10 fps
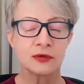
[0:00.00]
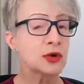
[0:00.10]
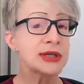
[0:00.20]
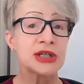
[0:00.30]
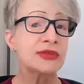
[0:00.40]

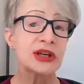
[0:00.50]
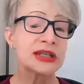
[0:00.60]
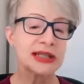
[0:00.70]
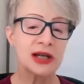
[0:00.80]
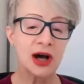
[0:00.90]
For as yet
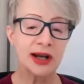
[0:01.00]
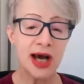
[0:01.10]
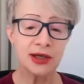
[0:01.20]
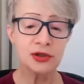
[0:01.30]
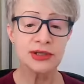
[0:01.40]
they did not
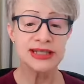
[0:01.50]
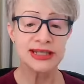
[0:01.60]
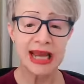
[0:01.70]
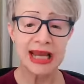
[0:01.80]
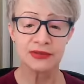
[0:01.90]

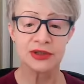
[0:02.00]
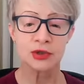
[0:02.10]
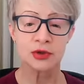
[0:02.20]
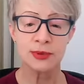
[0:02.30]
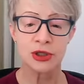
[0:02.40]
understand the
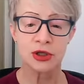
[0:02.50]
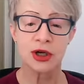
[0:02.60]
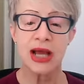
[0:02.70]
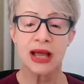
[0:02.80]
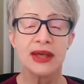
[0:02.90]

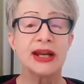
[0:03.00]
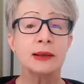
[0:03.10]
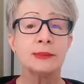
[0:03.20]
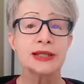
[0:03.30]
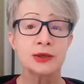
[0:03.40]
scripture that
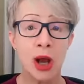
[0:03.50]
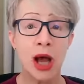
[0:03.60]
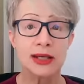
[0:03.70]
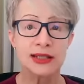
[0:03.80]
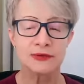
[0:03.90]
he must
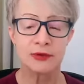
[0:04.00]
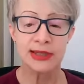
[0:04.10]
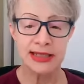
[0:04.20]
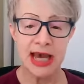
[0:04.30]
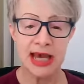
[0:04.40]
rise from
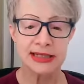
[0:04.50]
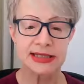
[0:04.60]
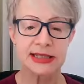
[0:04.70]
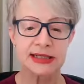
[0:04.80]
the dead.